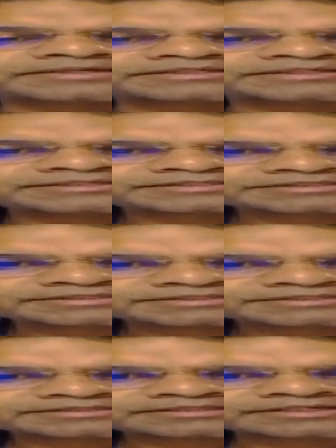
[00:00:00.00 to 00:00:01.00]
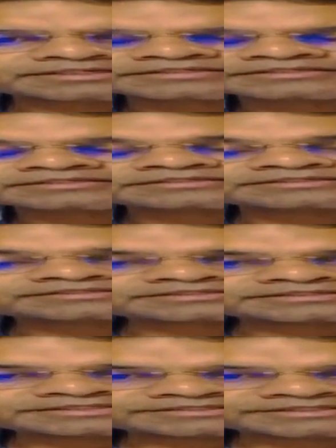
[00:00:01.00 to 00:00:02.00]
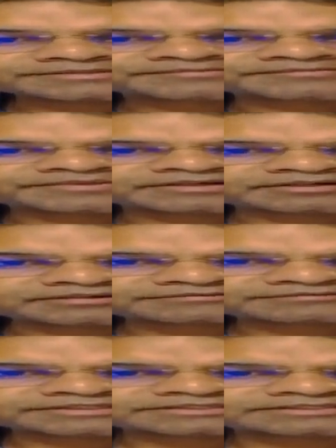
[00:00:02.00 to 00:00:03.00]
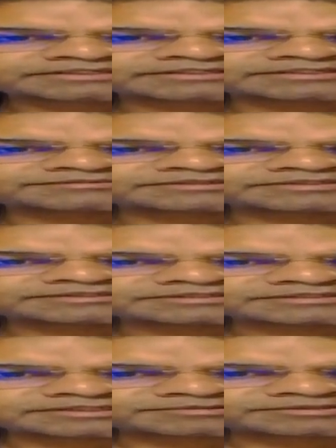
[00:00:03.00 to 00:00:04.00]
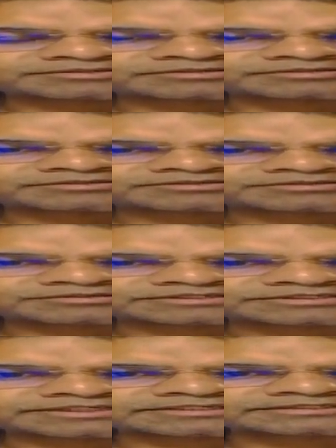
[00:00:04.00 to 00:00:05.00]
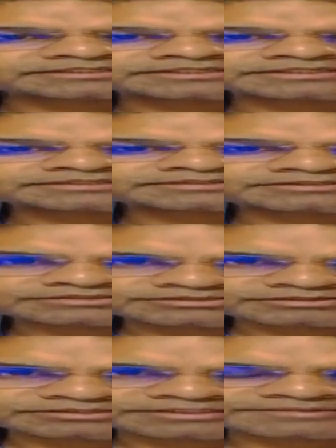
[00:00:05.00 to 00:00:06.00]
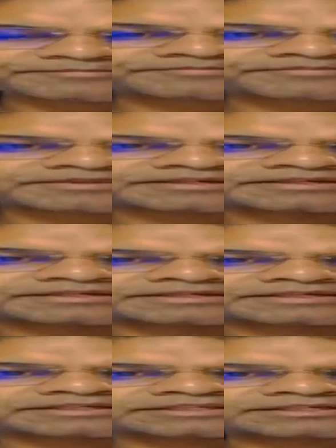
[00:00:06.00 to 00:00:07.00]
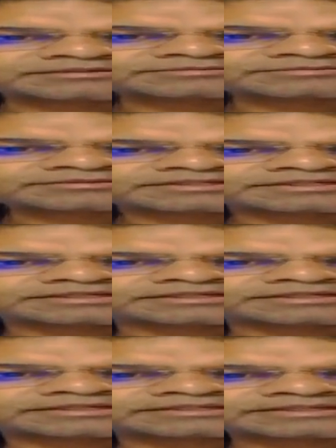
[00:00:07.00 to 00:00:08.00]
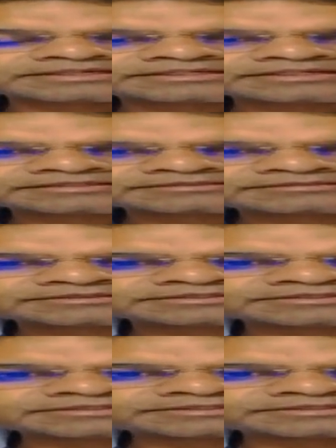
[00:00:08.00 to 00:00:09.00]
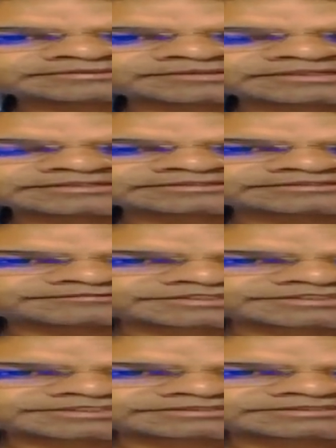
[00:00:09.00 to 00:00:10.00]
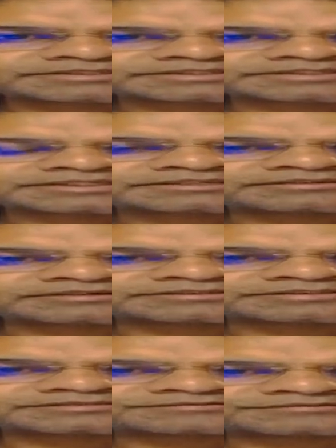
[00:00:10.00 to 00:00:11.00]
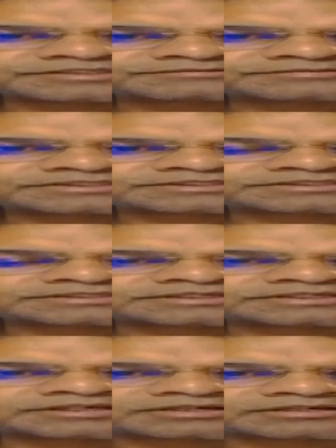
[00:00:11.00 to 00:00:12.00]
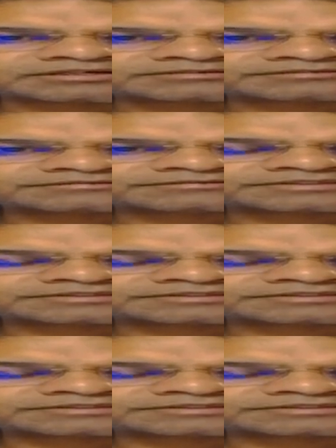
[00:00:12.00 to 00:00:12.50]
It, like sneezing, coughing, or even coming to close contact and talking. Now, like other viral infection, it causes fever, cough,